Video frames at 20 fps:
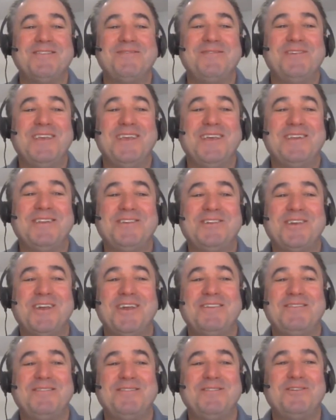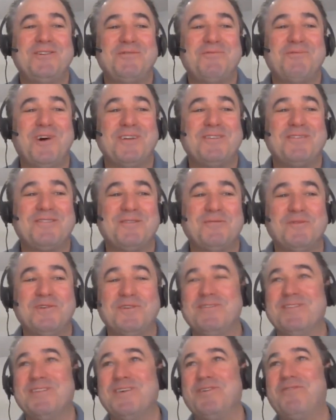If you get a chance, you should watch some of
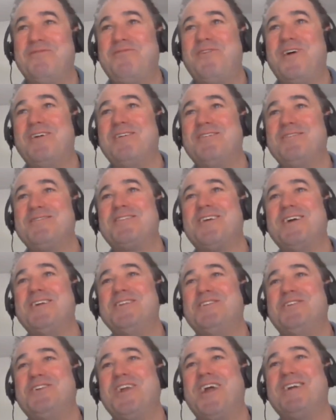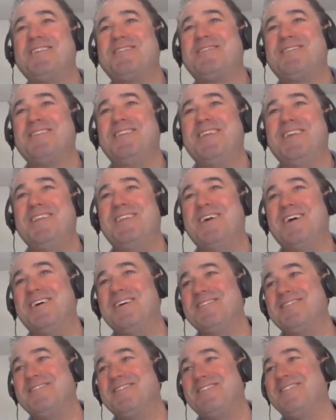his little fireside chats that he
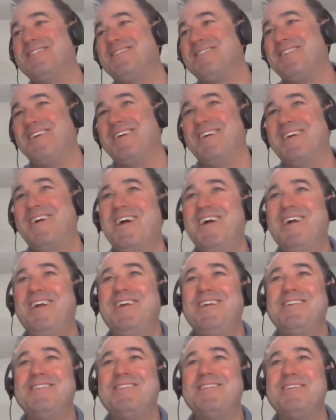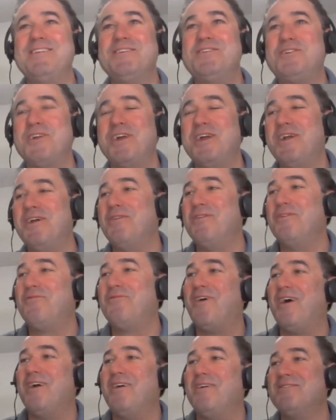does. It's he's in a chair and the
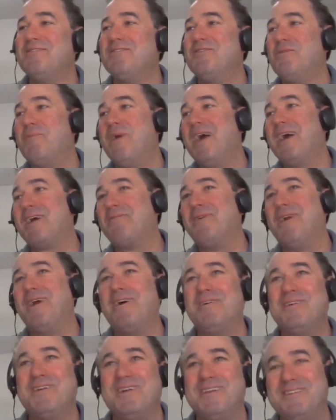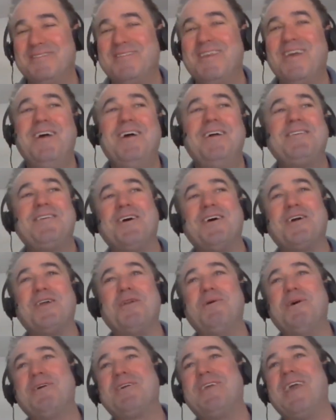fire's in the background, and he's talking
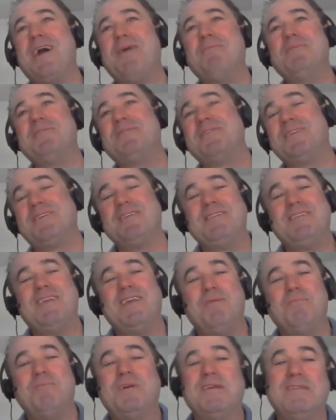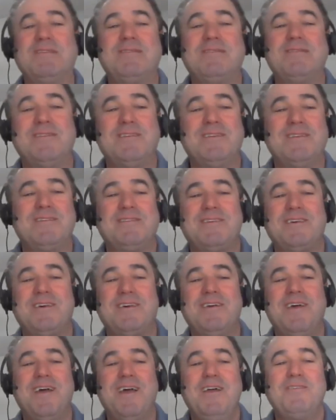about cabinets and containments, and it's
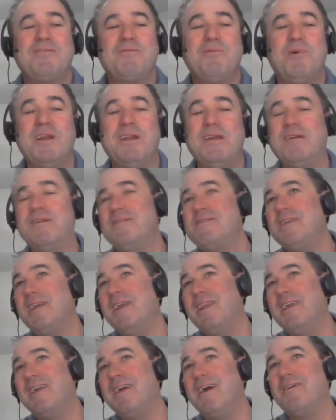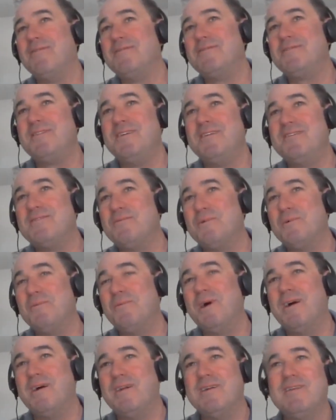quite entertaining. I always tease him
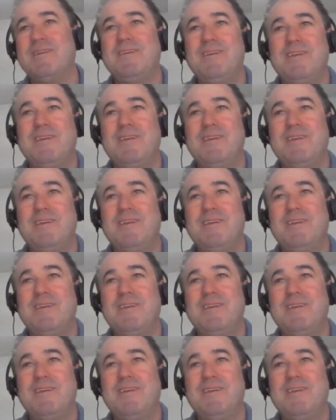about it.